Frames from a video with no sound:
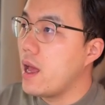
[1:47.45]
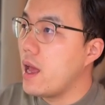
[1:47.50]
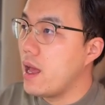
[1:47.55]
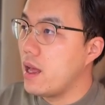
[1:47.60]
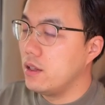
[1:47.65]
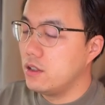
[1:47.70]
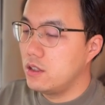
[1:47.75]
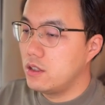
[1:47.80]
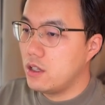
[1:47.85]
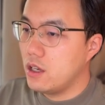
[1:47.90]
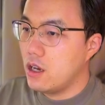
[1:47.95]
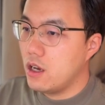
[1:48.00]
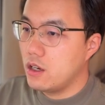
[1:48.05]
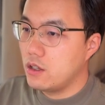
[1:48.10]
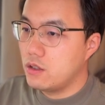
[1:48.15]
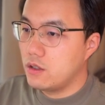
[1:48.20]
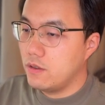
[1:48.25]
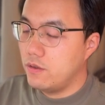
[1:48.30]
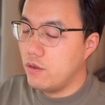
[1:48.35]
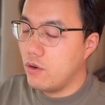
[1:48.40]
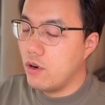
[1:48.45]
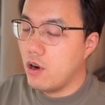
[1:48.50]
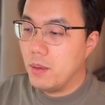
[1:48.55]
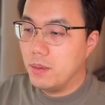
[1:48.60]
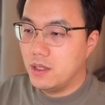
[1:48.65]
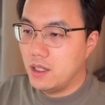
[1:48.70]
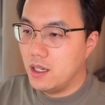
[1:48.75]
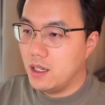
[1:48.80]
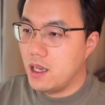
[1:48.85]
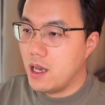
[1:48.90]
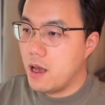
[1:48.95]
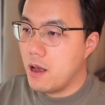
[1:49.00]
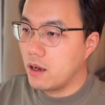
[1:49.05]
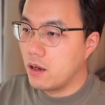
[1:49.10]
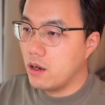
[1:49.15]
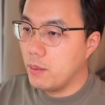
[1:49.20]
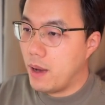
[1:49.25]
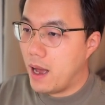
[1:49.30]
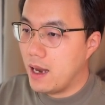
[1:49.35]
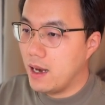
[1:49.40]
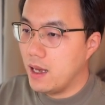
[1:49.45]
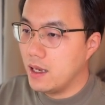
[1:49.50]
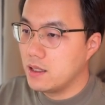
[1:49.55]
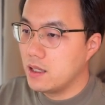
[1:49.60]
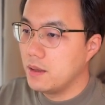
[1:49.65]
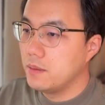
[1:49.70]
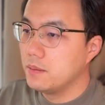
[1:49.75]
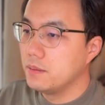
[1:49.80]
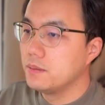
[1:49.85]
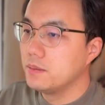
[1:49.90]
and search for Obsidian Copilot.